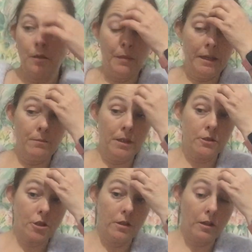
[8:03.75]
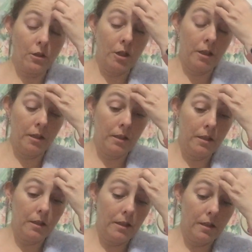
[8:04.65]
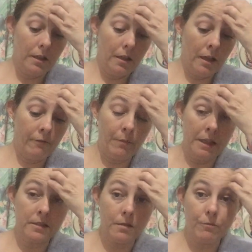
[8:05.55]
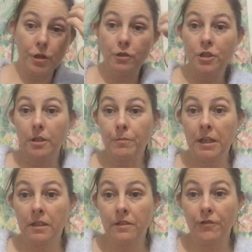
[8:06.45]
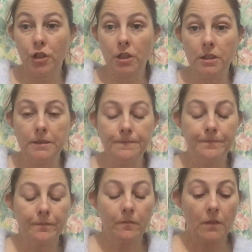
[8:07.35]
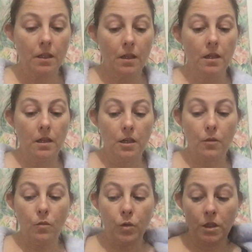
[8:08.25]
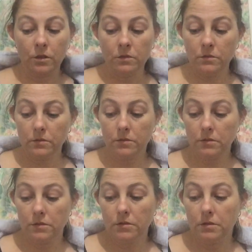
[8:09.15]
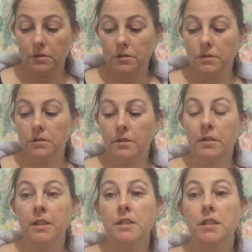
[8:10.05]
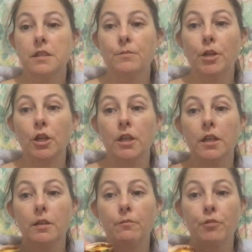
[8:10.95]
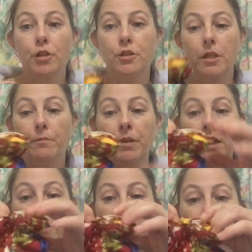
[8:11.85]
made mention that I have made some project bags finally. Well, this is my project bag